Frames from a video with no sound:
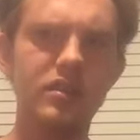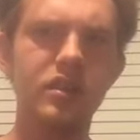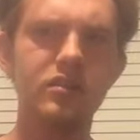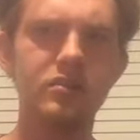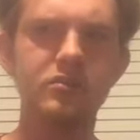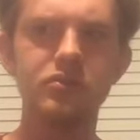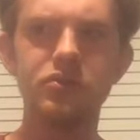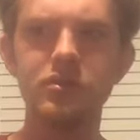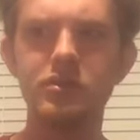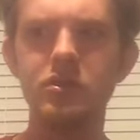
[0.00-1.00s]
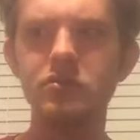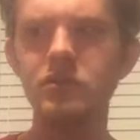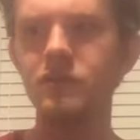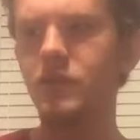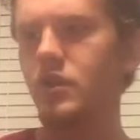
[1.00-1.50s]

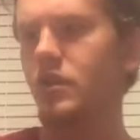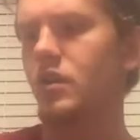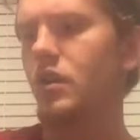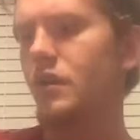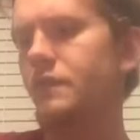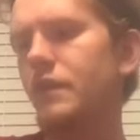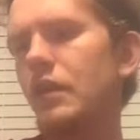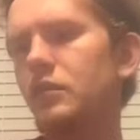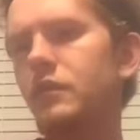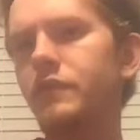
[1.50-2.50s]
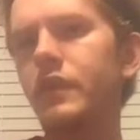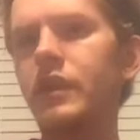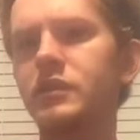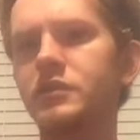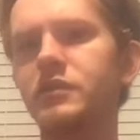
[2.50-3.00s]
@Conlon_Joseph. And follow
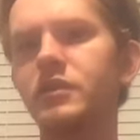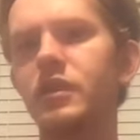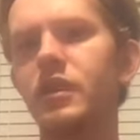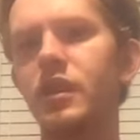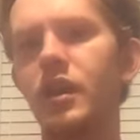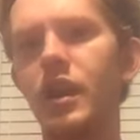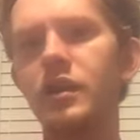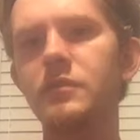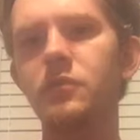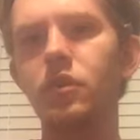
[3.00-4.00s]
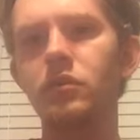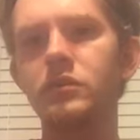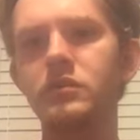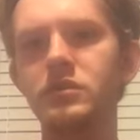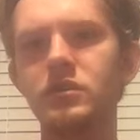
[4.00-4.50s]
Bevex, Eddie
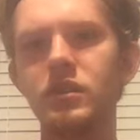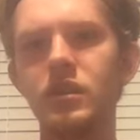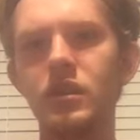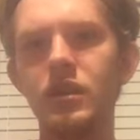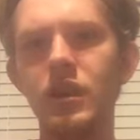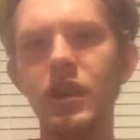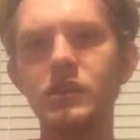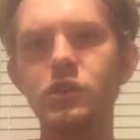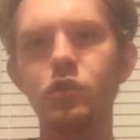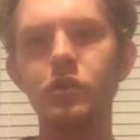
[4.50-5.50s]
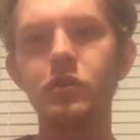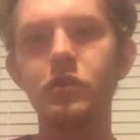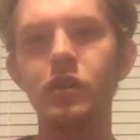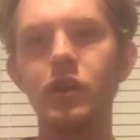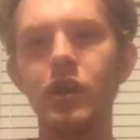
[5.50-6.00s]
Mullins, at
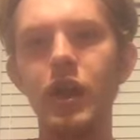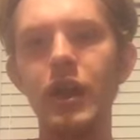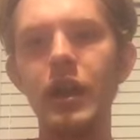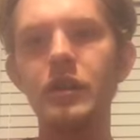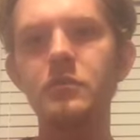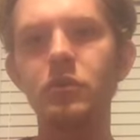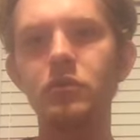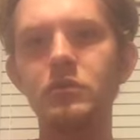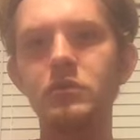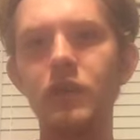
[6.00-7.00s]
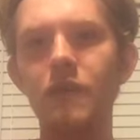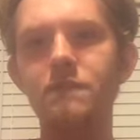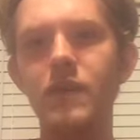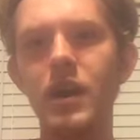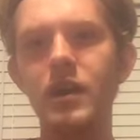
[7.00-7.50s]
Twitter, at
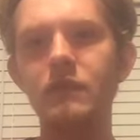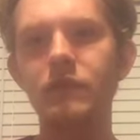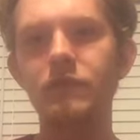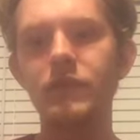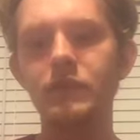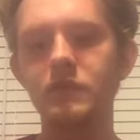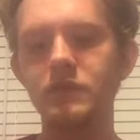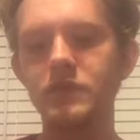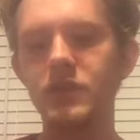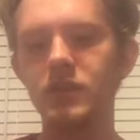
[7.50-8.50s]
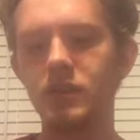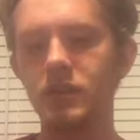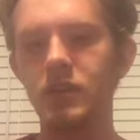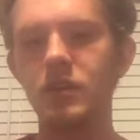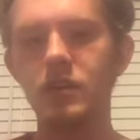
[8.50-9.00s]
EddieMullins515.
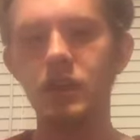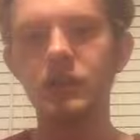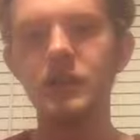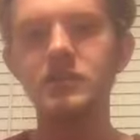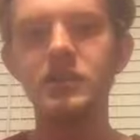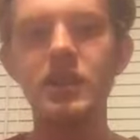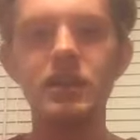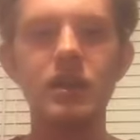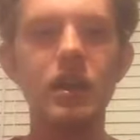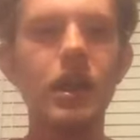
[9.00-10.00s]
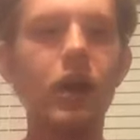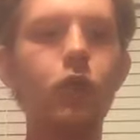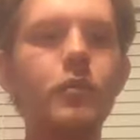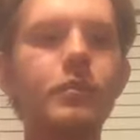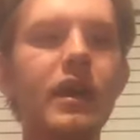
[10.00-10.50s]
Like I said, I
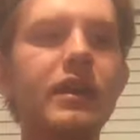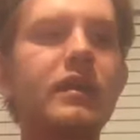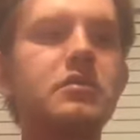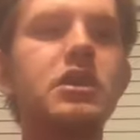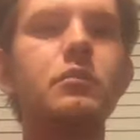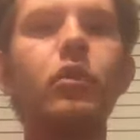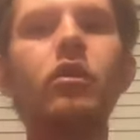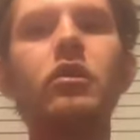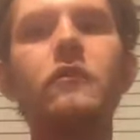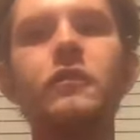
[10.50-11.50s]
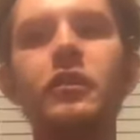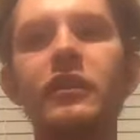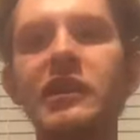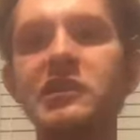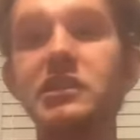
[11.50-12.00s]
will be back here tomorrow for your
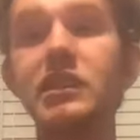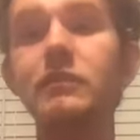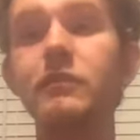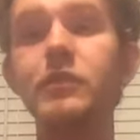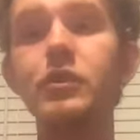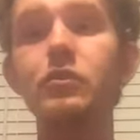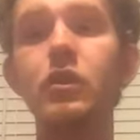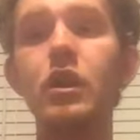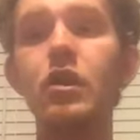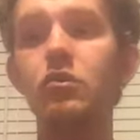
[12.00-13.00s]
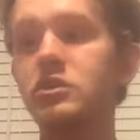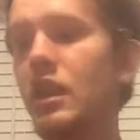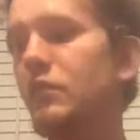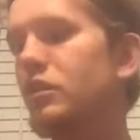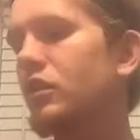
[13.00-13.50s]
NXT review, which
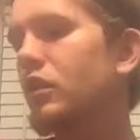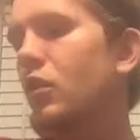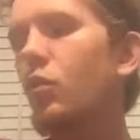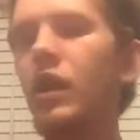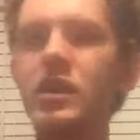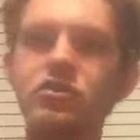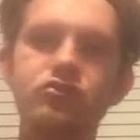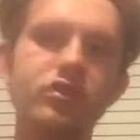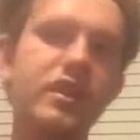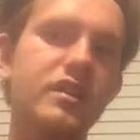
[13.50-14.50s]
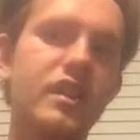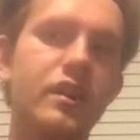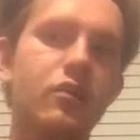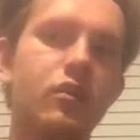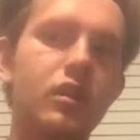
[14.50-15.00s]
I'm going to go watch right
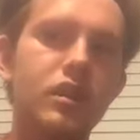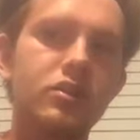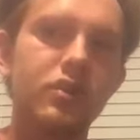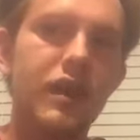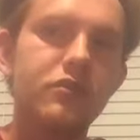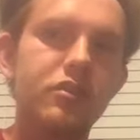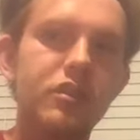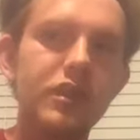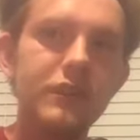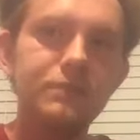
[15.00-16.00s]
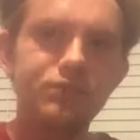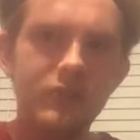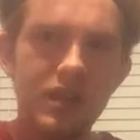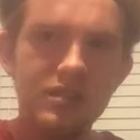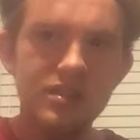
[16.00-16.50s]
now. So have a good night.
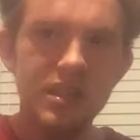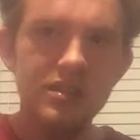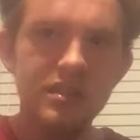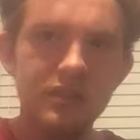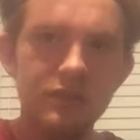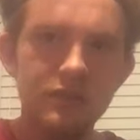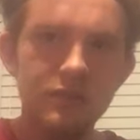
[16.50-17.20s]
Stay safe.